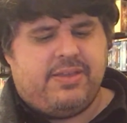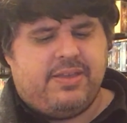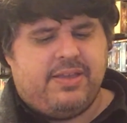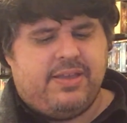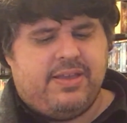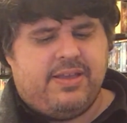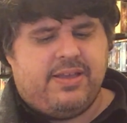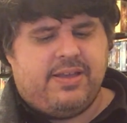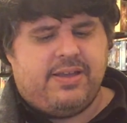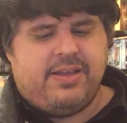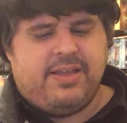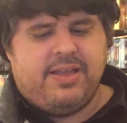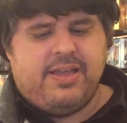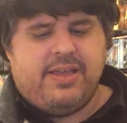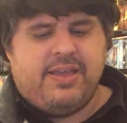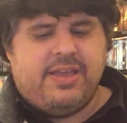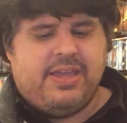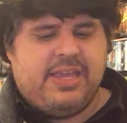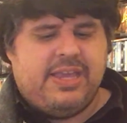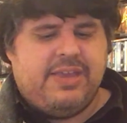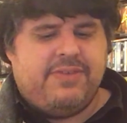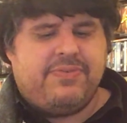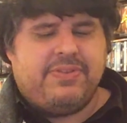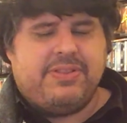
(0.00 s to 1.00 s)
Yeah,
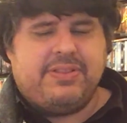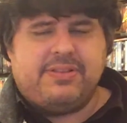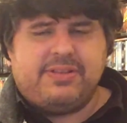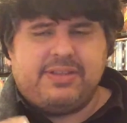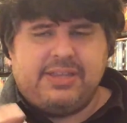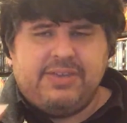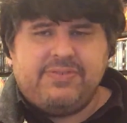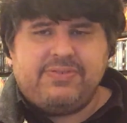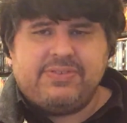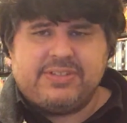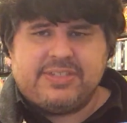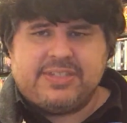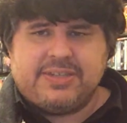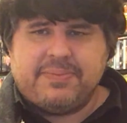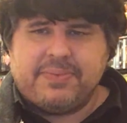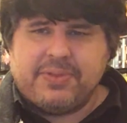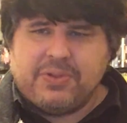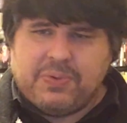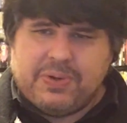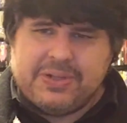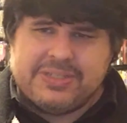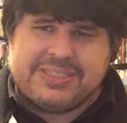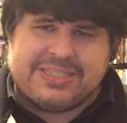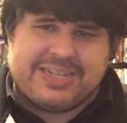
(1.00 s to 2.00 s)
even some of
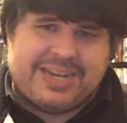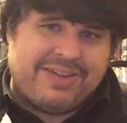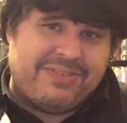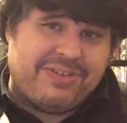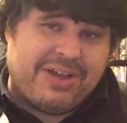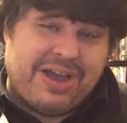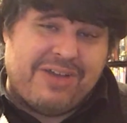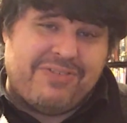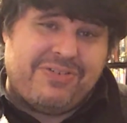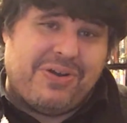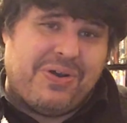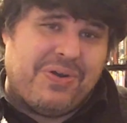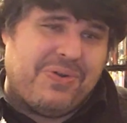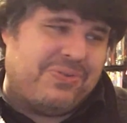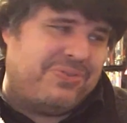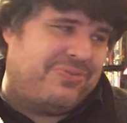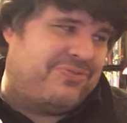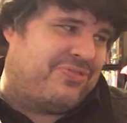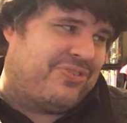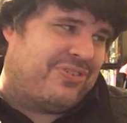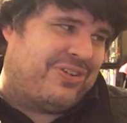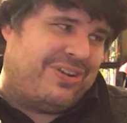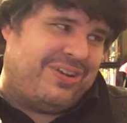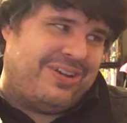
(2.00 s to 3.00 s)
the ones that I've
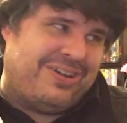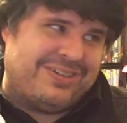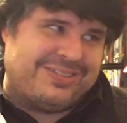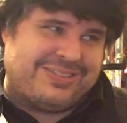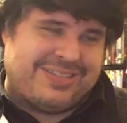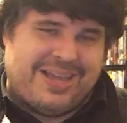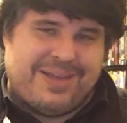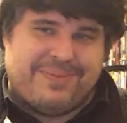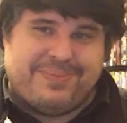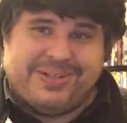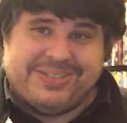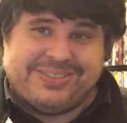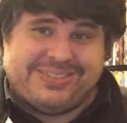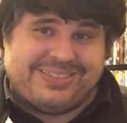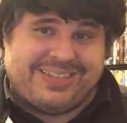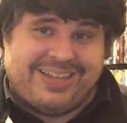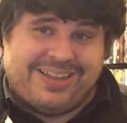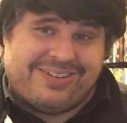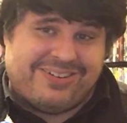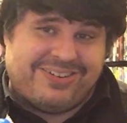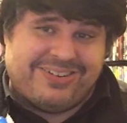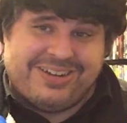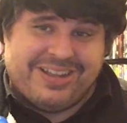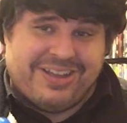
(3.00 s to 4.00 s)
owned for a long time on
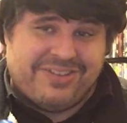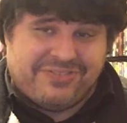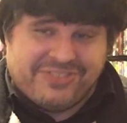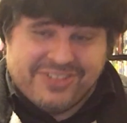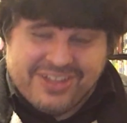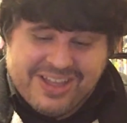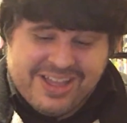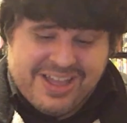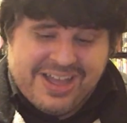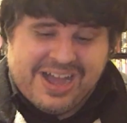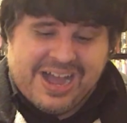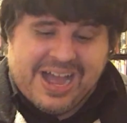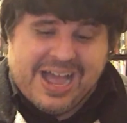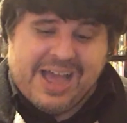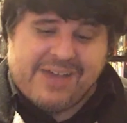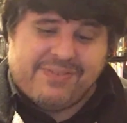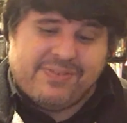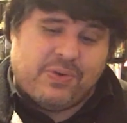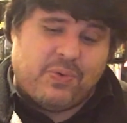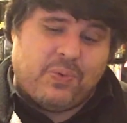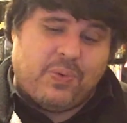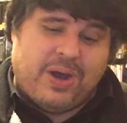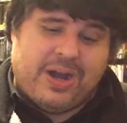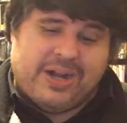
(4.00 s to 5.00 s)
standard def, I
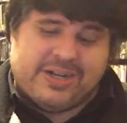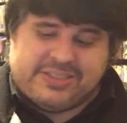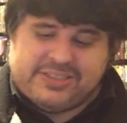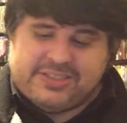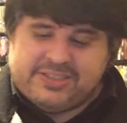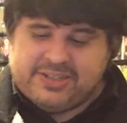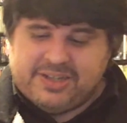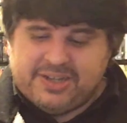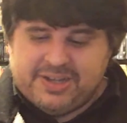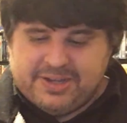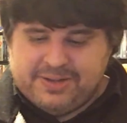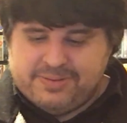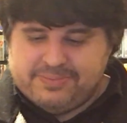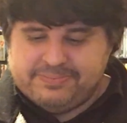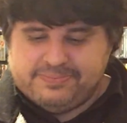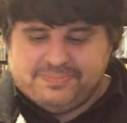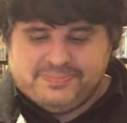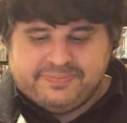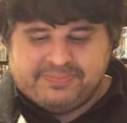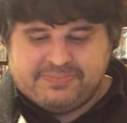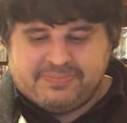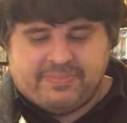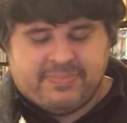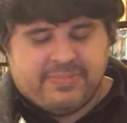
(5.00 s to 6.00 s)
haven't watched.
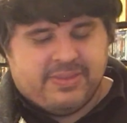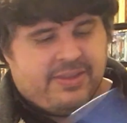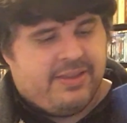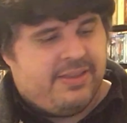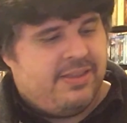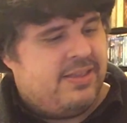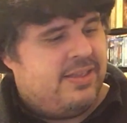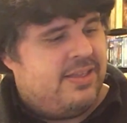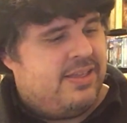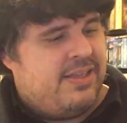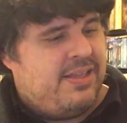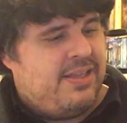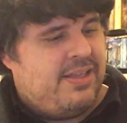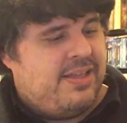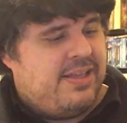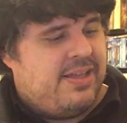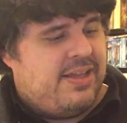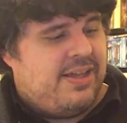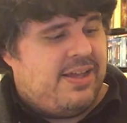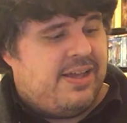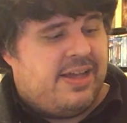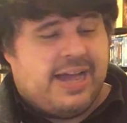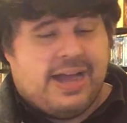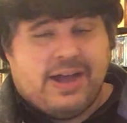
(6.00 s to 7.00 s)

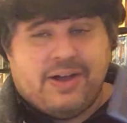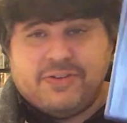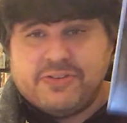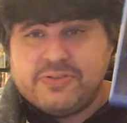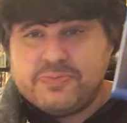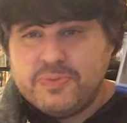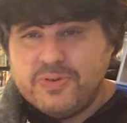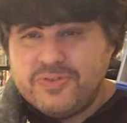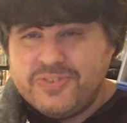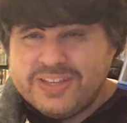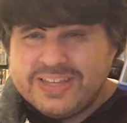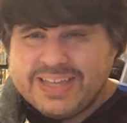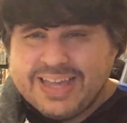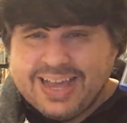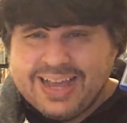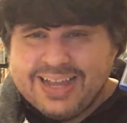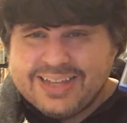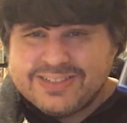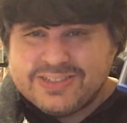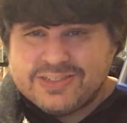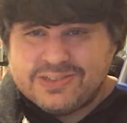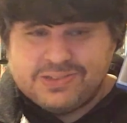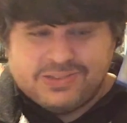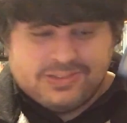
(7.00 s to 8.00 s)
Howl's Moving
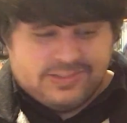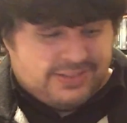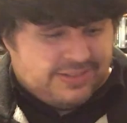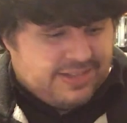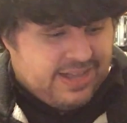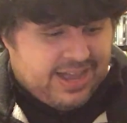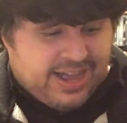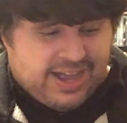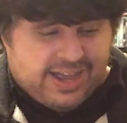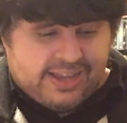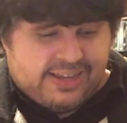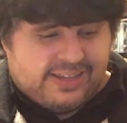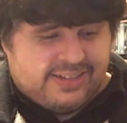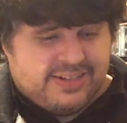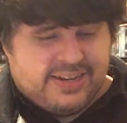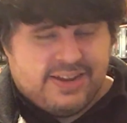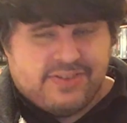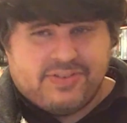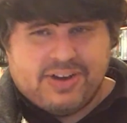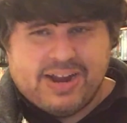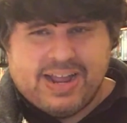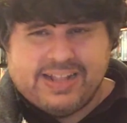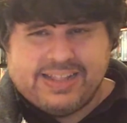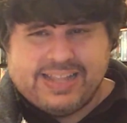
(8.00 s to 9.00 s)
Castle, I
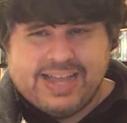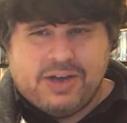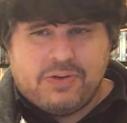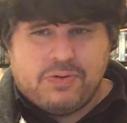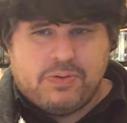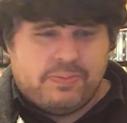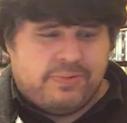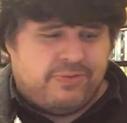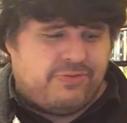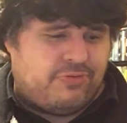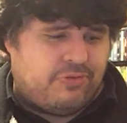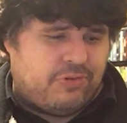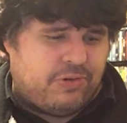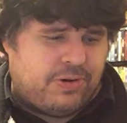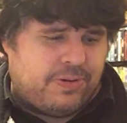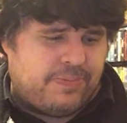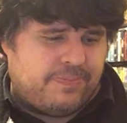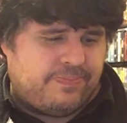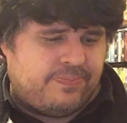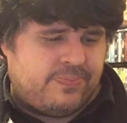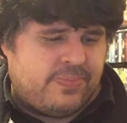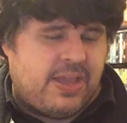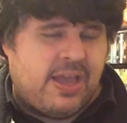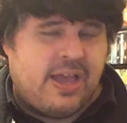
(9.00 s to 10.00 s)
never had that one before.
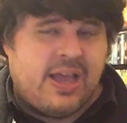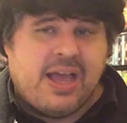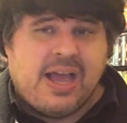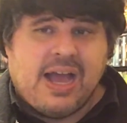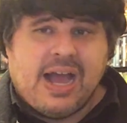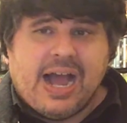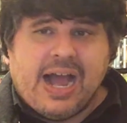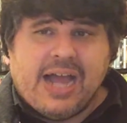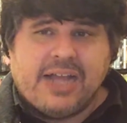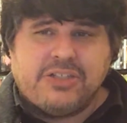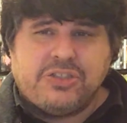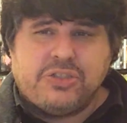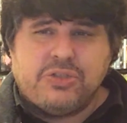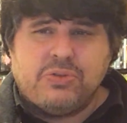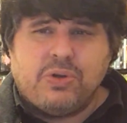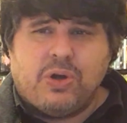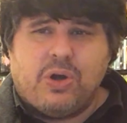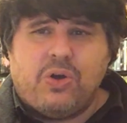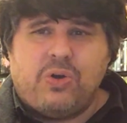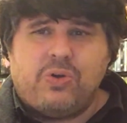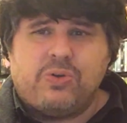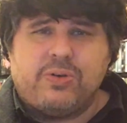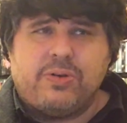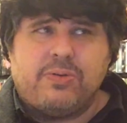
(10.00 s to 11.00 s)
I do
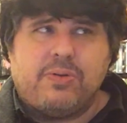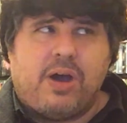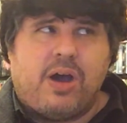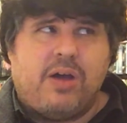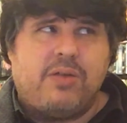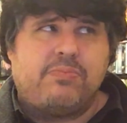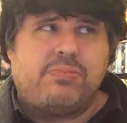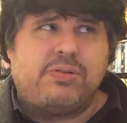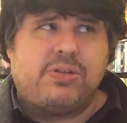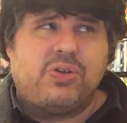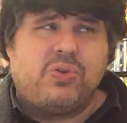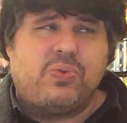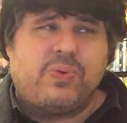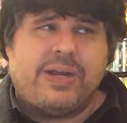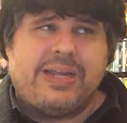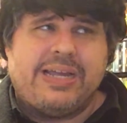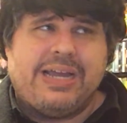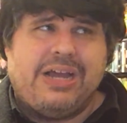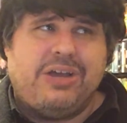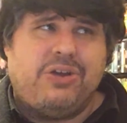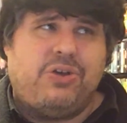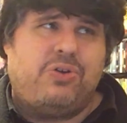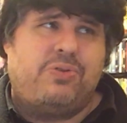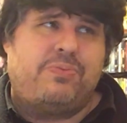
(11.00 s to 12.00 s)
own on Blu-ray.
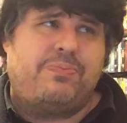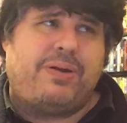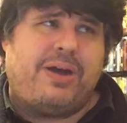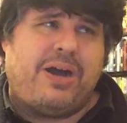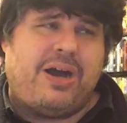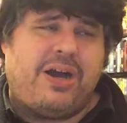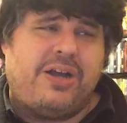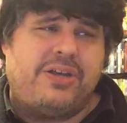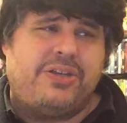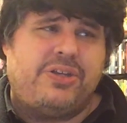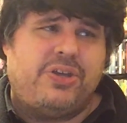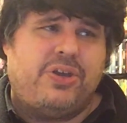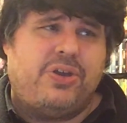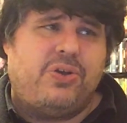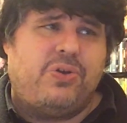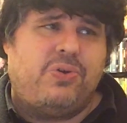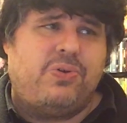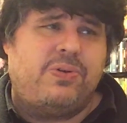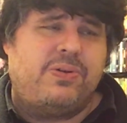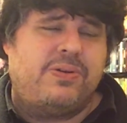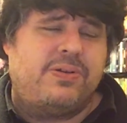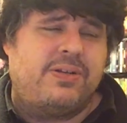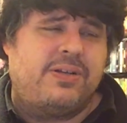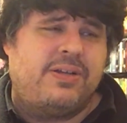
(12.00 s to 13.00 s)
I own
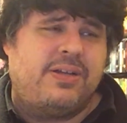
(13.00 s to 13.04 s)
Ponyo.